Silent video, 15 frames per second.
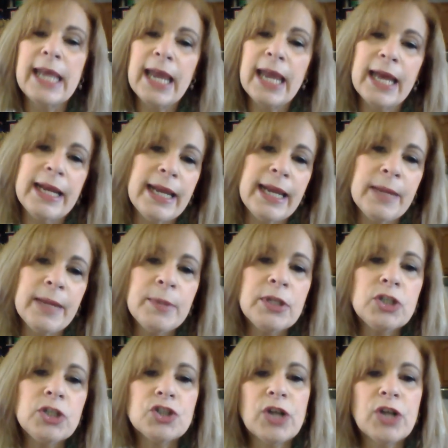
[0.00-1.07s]
And I am going
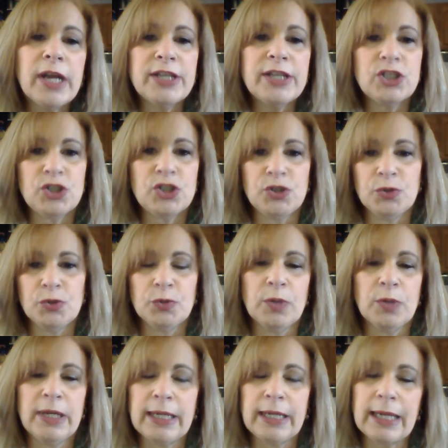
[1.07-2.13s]
to try to,
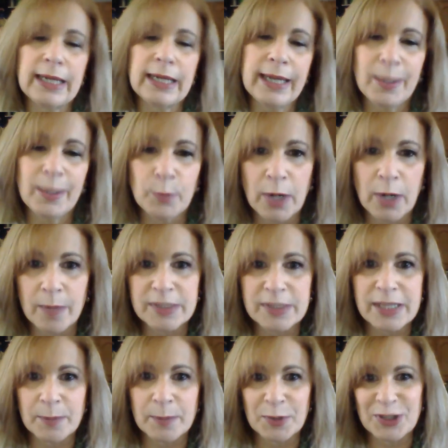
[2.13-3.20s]
and I can't promise,
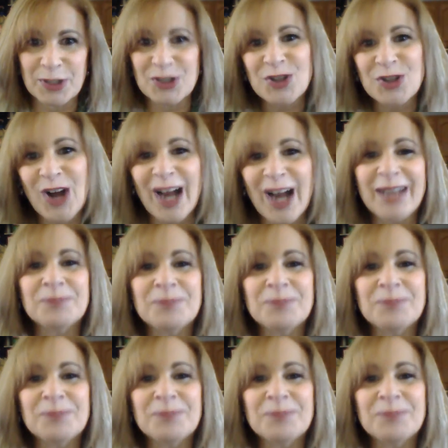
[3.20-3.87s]
I'm going to try